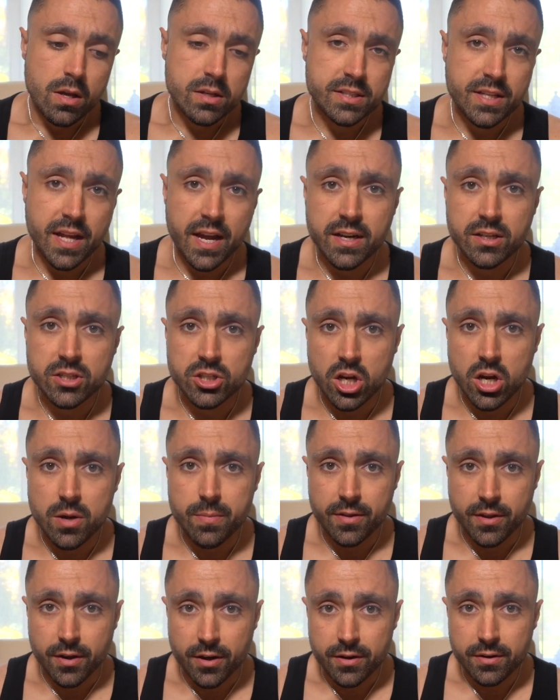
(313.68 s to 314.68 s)
Staying
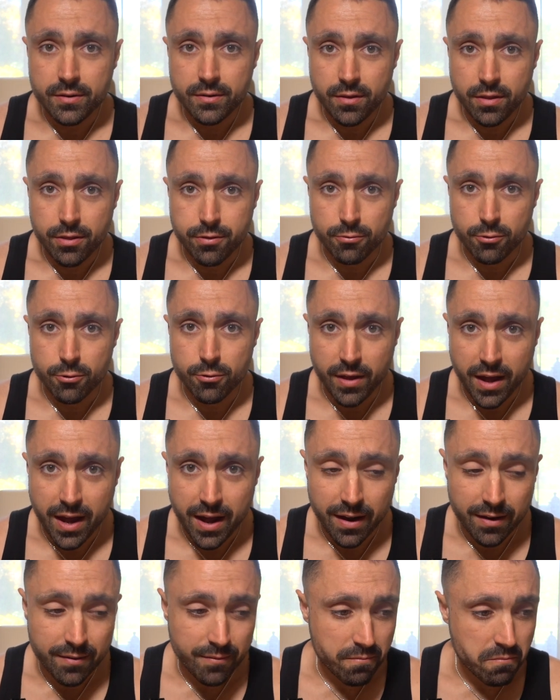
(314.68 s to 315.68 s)
sober, though, through
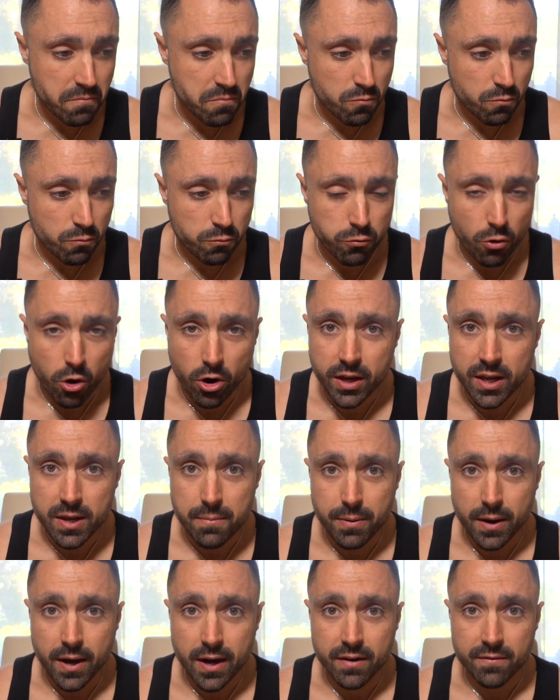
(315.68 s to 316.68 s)
that
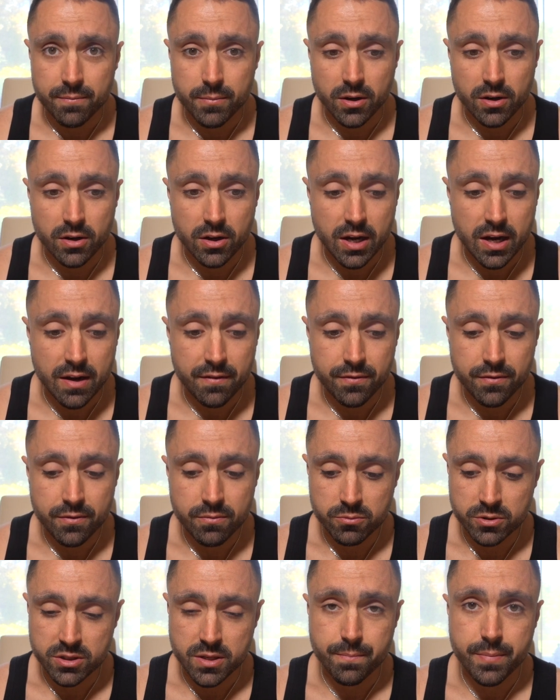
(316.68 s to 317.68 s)
rocky part of my life
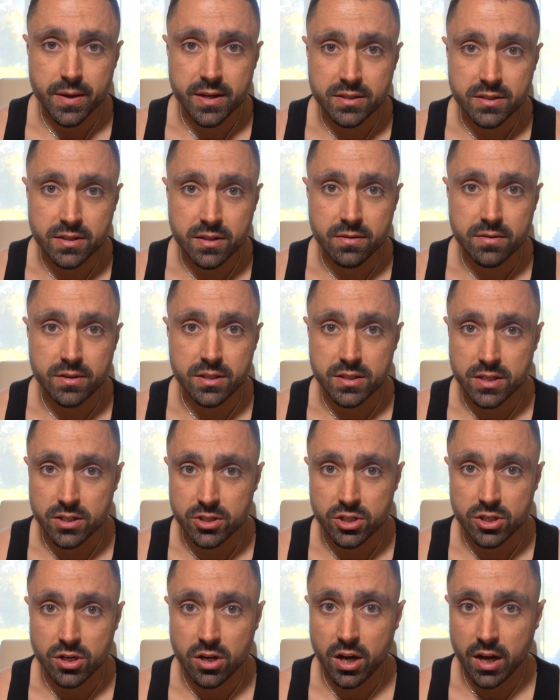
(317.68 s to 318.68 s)
was the best
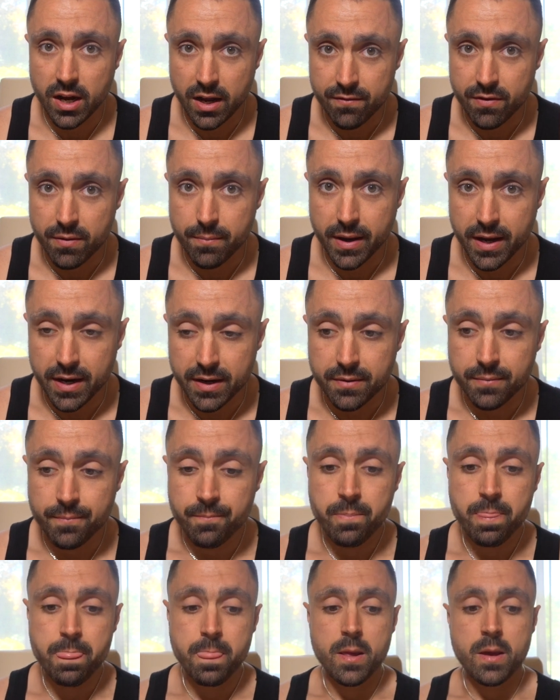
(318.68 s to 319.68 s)
decision I ever made.
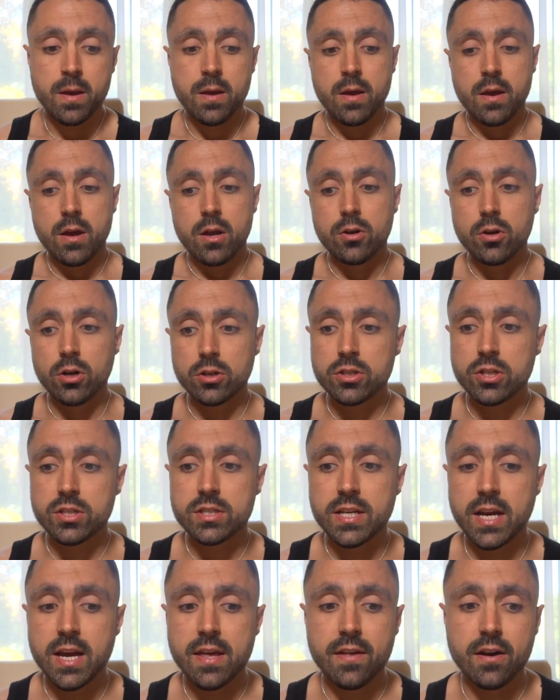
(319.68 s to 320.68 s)
Not to
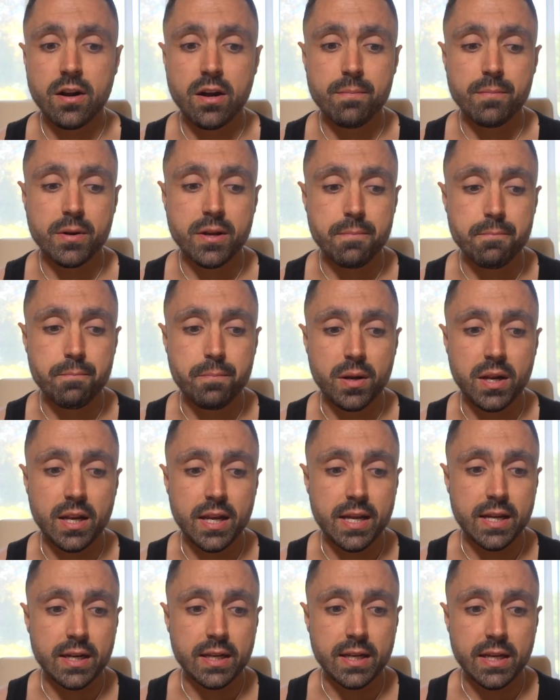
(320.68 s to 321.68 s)
say that I'm
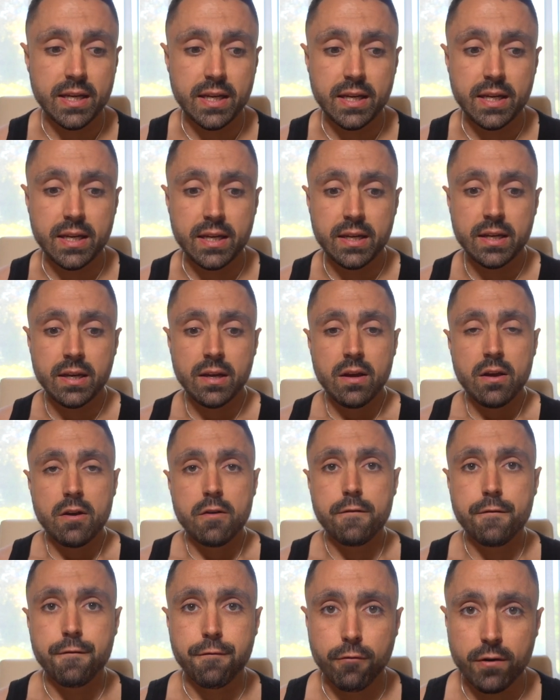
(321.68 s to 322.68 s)
completely
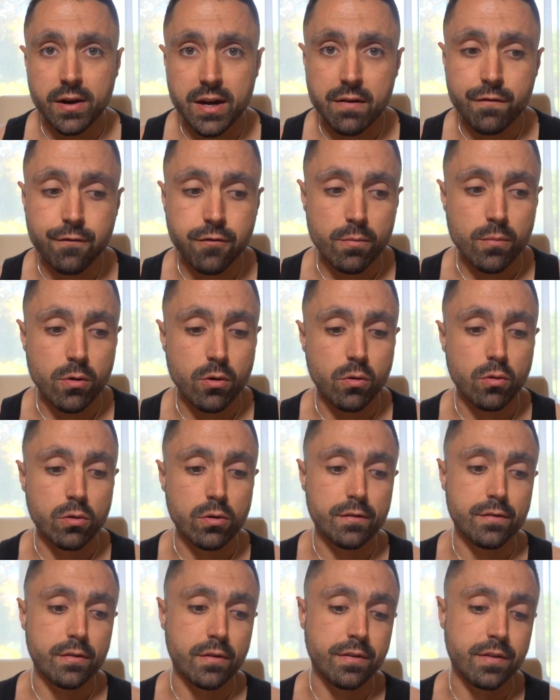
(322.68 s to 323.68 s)
free from
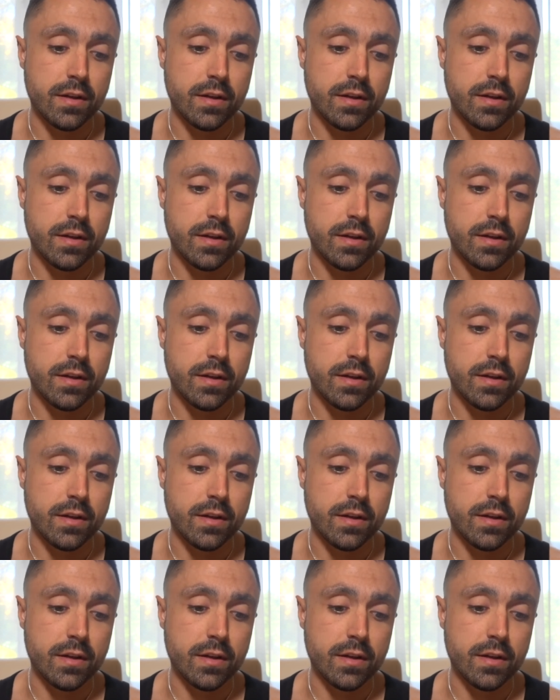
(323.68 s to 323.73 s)
all of the